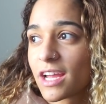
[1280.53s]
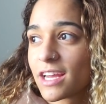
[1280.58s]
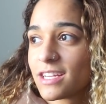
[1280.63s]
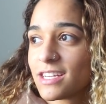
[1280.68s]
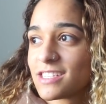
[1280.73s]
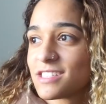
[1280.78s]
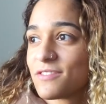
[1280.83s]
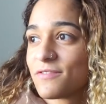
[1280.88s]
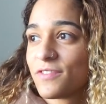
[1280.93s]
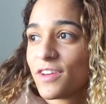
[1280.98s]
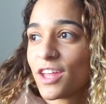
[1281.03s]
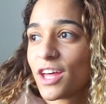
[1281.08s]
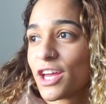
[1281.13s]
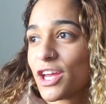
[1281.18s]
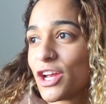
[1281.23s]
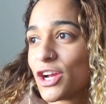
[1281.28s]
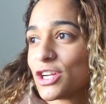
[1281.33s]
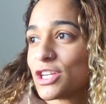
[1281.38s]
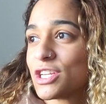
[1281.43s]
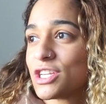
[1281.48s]
It doesn't feel
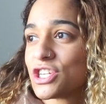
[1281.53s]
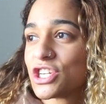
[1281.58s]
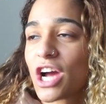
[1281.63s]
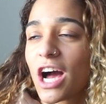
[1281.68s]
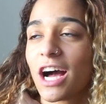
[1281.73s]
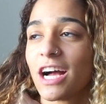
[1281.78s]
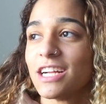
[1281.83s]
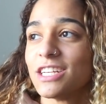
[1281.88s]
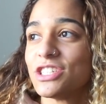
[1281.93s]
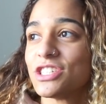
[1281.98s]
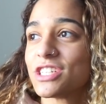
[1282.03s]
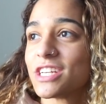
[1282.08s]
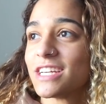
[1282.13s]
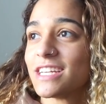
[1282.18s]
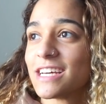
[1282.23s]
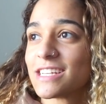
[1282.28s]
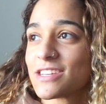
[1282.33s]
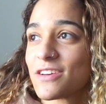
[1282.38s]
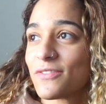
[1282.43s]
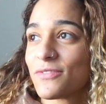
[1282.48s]
like you're judged. It
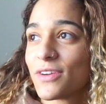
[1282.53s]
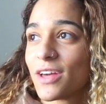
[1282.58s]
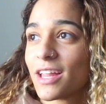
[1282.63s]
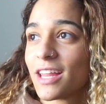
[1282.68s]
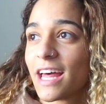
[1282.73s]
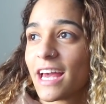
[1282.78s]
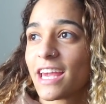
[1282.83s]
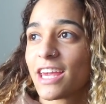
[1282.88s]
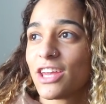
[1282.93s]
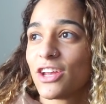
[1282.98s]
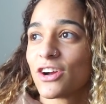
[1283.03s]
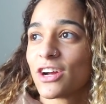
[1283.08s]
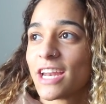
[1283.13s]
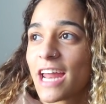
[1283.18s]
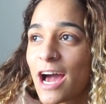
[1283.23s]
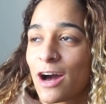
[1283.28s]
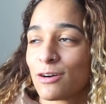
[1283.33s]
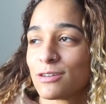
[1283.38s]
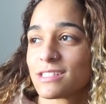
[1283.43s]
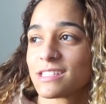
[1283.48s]
doesn't feel like you're an
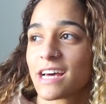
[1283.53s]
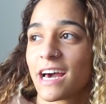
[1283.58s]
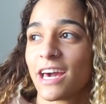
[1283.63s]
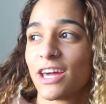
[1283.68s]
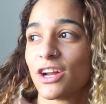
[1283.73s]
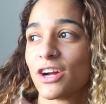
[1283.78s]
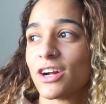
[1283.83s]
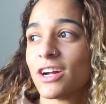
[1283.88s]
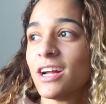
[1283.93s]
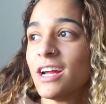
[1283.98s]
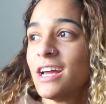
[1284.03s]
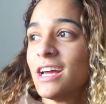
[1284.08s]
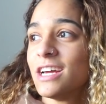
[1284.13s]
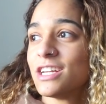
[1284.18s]
outsider.